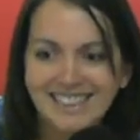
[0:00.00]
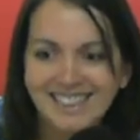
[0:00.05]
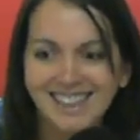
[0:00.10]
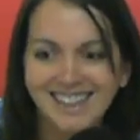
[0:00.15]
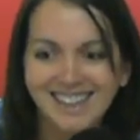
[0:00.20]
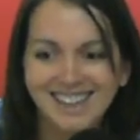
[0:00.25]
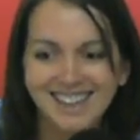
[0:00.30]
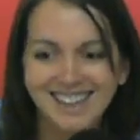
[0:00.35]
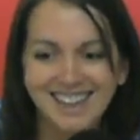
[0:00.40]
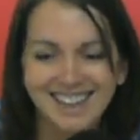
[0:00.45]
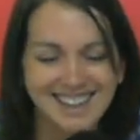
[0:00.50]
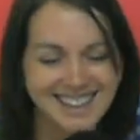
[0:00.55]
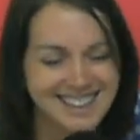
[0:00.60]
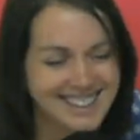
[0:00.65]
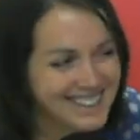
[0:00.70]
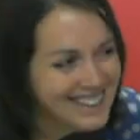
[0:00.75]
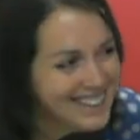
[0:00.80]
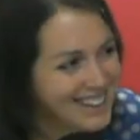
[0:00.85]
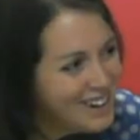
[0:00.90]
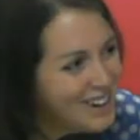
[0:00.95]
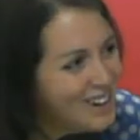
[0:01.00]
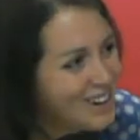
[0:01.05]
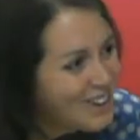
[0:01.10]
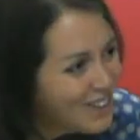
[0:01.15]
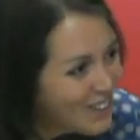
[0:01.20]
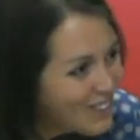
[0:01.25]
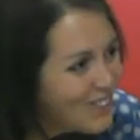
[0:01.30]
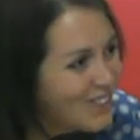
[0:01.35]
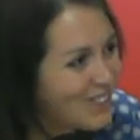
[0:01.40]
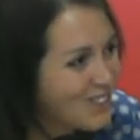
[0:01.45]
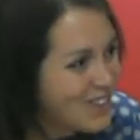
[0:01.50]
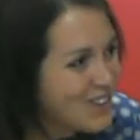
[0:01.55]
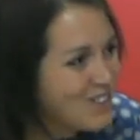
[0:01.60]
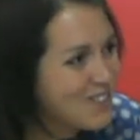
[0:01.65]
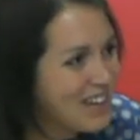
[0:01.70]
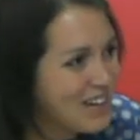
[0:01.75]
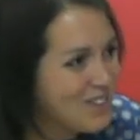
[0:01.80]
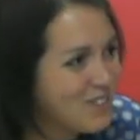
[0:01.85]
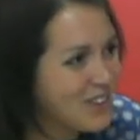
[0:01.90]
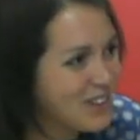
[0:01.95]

are all from that